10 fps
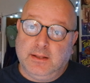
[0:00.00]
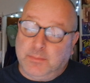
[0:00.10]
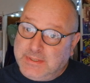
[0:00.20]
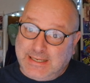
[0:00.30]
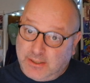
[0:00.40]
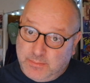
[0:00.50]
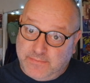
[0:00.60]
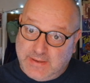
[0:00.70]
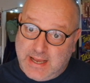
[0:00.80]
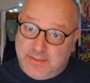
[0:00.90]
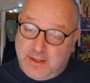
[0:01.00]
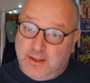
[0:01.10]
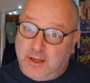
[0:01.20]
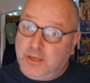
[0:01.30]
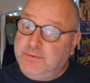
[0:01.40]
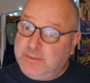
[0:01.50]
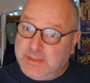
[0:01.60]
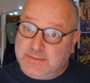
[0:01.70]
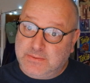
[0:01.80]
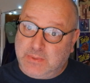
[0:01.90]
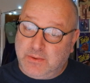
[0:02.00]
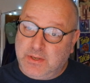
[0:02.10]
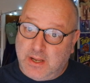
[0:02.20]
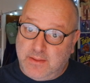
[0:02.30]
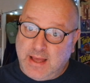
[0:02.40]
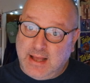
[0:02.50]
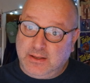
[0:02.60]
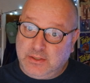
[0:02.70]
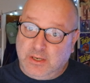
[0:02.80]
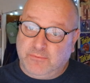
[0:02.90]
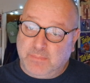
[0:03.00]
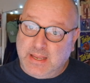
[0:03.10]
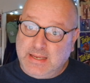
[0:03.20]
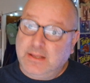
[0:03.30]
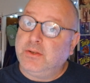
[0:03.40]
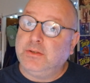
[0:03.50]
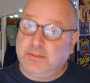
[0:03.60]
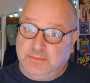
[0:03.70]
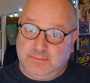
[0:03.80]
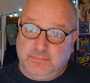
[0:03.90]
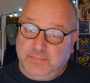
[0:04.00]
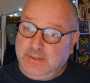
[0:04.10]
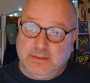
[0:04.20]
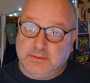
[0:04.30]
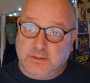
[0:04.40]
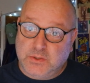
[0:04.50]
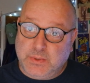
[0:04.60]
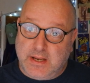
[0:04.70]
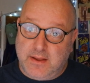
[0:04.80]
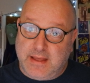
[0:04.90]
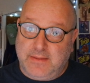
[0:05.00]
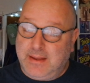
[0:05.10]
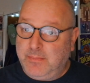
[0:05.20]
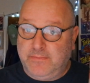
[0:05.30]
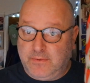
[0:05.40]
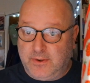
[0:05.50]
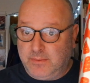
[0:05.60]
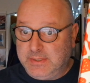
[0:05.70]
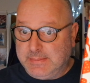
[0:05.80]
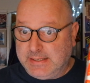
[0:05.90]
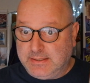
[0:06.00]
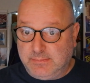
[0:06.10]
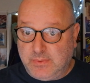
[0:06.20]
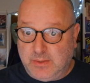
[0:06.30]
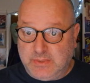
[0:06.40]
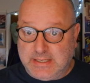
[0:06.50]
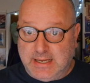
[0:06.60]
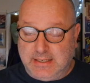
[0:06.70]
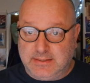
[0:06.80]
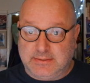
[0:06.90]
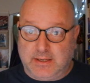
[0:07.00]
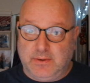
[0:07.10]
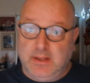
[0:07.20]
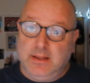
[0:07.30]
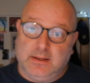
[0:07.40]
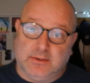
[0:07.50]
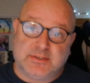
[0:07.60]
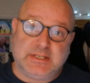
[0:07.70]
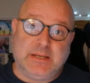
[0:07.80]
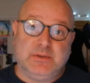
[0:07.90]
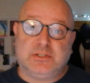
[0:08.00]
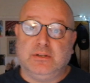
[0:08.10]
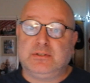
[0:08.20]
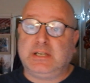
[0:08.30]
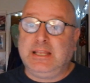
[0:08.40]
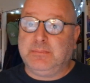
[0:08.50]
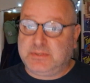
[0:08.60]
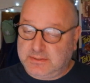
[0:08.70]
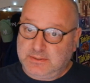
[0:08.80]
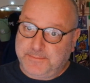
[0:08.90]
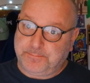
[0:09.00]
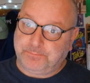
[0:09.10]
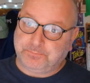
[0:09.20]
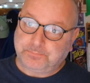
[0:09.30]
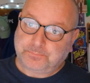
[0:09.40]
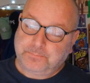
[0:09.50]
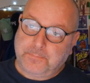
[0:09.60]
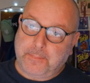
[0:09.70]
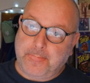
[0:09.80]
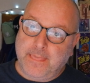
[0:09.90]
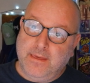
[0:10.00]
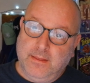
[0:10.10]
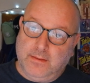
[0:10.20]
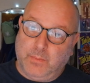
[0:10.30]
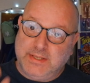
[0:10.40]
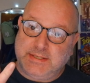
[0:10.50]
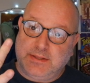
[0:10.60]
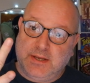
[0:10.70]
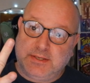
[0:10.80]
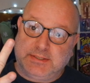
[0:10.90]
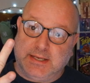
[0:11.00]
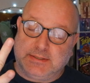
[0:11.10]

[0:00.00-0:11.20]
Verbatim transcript: I'm your dad, I'm your father. I love you to bits as well, you know that. You love me and as long as we know that, then we're fine, and we, and we darling? So, and I'll see you in two sleeps. Wednesday, Thursday.